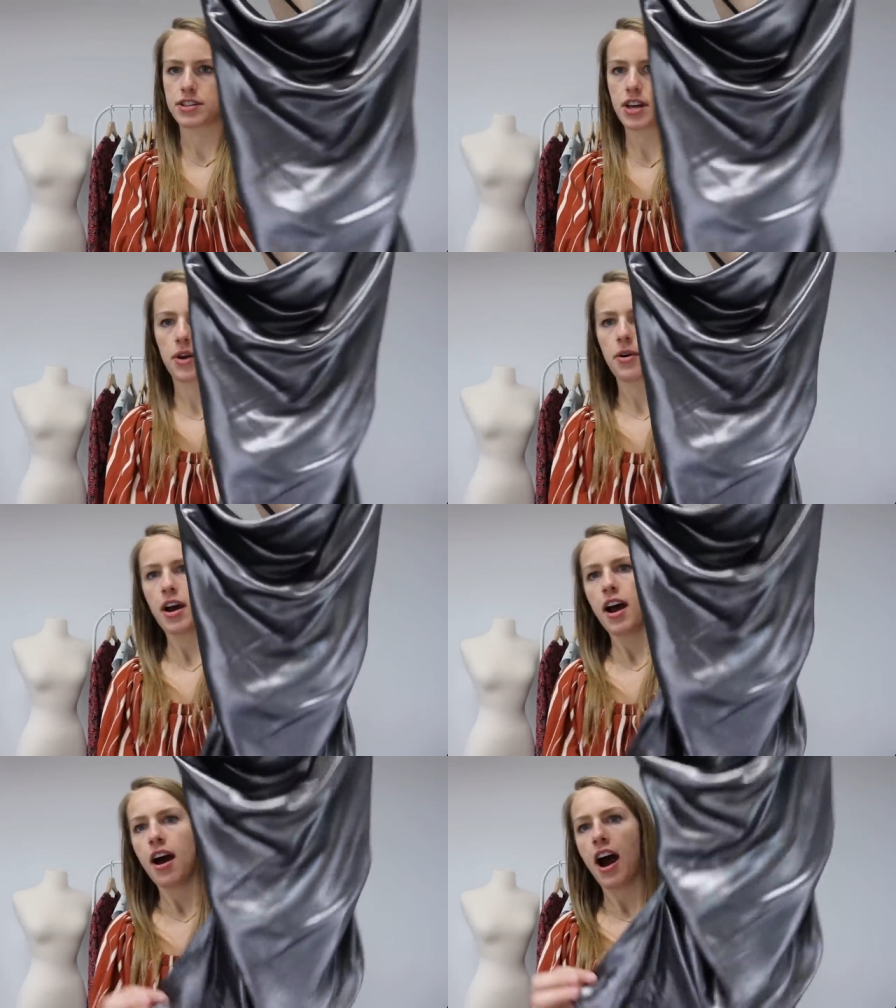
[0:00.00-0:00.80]
So
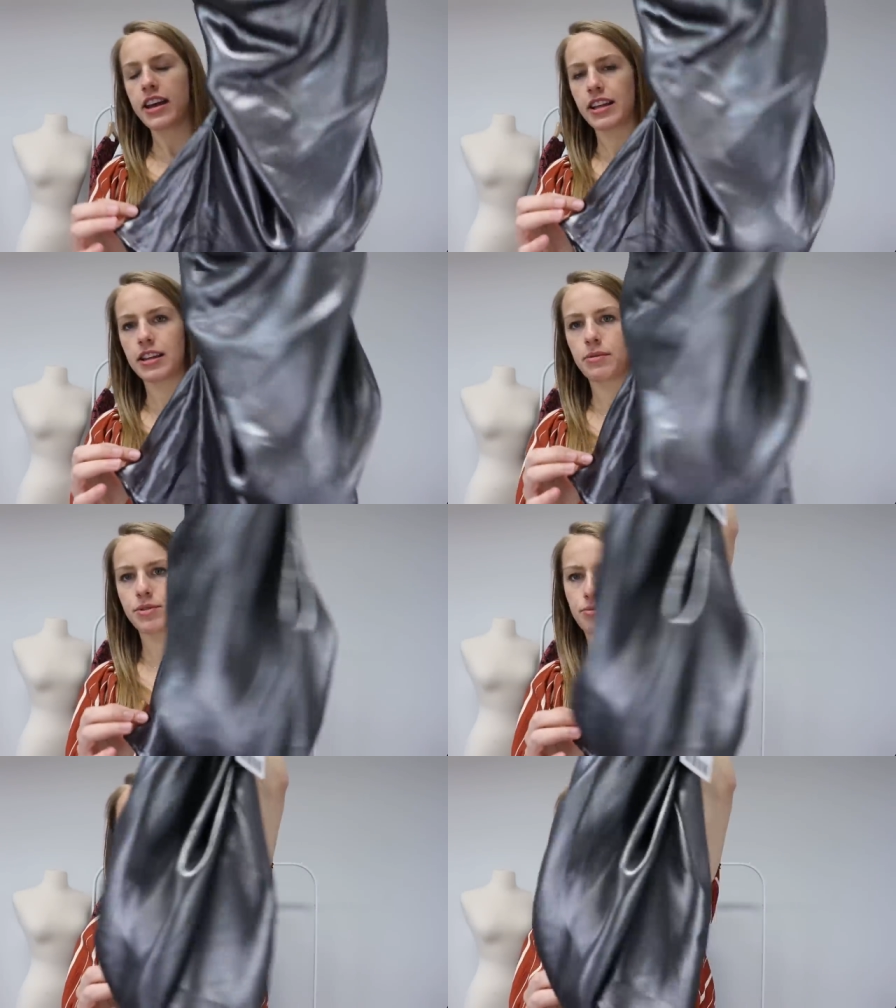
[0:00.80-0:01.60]
I thought that
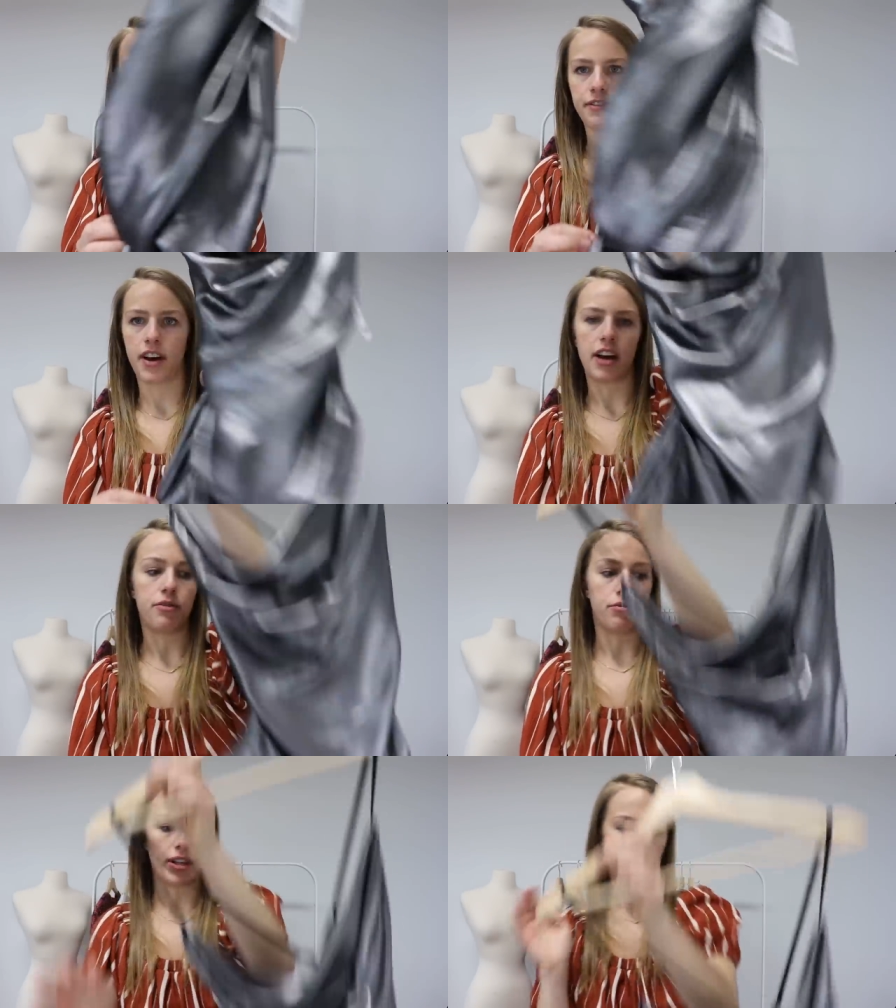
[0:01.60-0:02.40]
was really
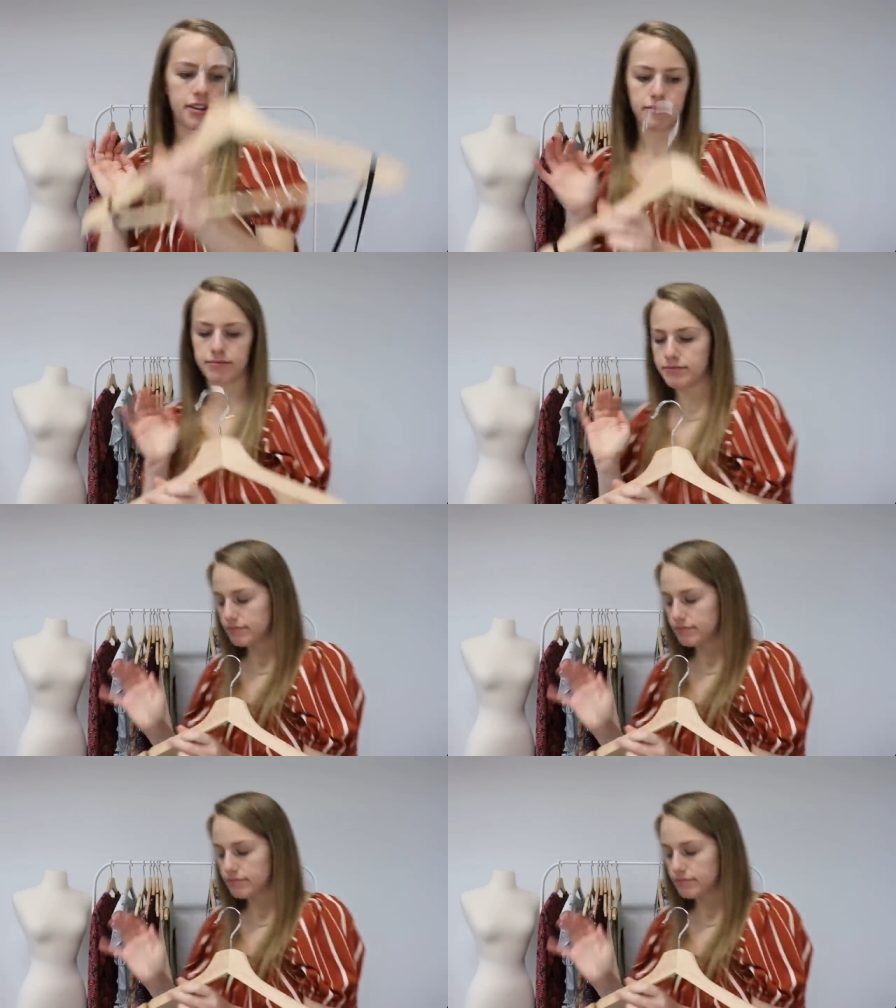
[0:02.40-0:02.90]
fun, really